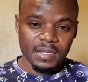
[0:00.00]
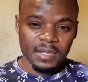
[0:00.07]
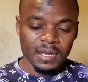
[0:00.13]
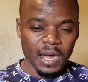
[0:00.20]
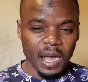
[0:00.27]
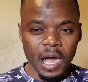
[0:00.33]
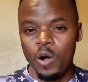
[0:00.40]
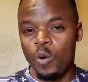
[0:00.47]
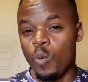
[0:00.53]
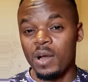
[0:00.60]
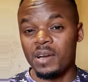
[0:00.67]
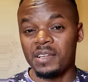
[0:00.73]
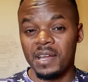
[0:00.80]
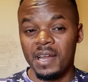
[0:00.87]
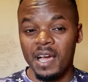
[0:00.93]
how
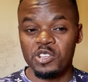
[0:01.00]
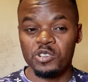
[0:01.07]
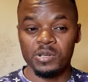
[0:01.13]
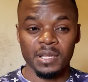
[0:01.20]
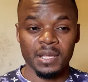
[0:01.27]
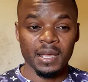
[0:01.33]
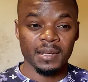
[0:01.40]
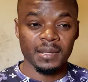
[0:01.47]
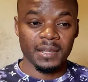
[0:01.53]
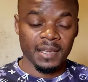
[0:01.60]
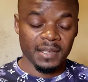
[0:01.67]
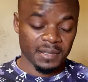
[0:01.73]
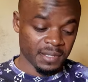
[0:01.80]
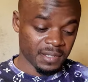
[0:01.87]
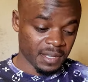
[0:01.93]
one can actually get
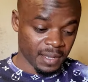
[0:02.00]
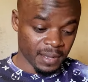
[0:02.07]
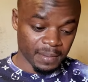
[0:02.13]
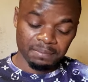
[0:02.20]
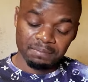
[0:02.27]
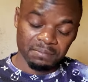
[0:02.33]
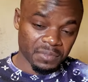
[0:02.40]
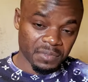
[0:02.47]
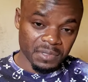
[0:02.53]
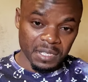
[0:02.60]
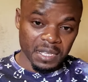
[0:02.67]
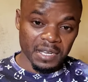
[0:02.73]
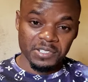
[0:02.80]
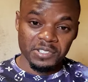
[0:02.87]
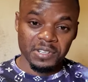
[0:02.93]
uh,
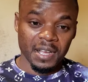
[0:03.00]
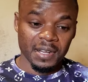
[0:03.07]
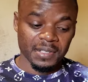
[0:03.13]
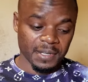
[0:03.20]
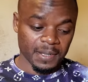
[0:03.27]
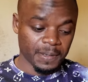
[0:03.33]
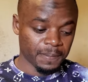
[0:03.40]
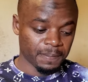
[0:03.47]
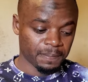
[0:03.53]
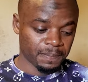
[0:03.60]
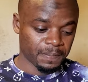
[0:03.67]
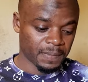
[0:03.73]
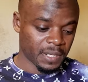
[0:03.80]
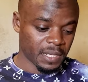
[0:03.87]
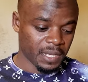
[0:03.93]
get started,
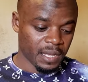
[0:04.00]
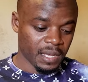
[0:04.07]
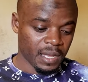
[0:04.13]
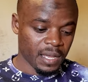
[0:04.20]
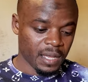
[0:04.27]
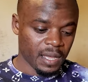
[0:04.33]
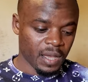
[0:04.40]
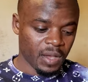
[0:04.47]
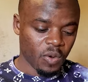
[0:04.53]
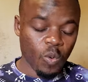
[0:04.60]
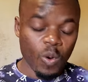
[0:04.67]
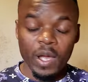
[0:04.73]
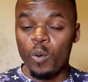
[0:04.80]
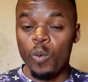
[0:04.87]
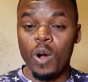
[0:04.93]

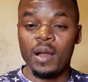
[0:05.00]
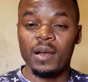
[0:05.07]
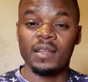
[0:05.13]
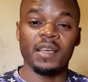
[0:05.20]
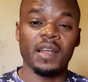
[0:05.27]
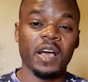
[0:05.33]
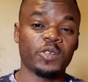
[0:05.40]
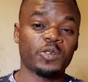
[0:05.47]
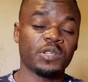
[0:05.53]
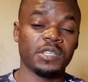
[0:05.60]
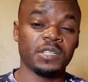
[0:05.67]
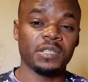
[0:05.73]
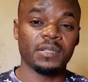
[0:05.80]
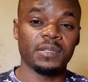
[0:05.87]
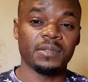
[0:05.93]
where one can
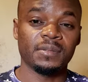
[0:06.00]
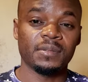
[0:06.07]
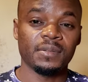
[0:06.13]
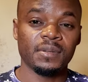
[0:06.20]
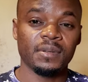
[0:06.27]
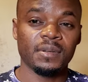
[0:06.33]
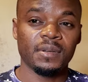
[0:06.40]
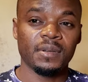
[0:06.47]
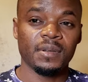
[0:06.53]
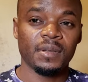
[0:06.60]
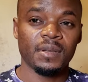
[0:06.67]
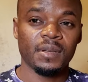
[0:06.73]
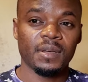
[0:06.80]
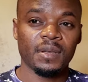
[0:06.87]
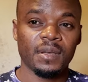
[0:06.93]
actually
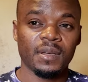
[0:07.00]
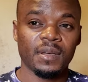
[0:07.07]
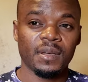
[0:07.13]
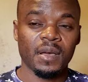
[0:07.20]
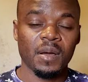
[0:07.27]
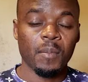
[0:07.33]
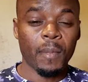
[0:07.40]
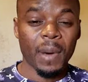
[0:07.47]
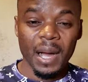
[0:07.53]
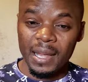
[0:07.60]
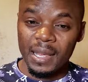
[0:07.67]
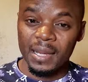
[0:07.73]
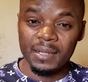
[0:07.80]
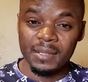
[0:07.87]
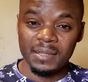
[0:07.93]

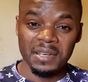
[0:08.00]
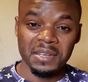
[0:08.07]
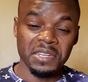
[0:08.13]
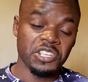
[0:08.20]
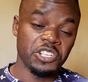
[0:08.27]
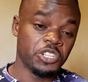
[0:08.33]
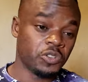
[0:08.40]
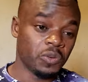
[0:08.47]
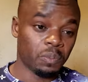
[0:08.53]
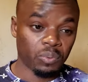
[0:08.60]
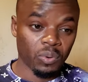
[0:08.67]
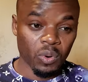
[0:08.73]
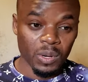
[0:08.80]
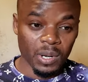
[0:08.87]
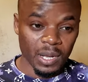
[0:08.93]
market the digital
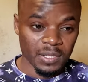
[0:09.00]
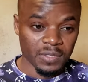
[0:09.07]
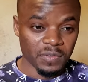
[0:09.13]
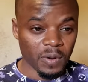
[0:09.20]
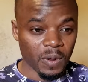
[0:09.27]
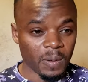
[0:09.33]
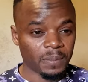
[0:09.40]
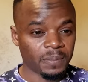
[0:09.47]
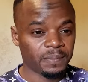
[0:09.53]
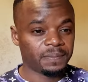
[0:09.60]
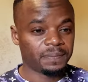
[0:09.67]
products from.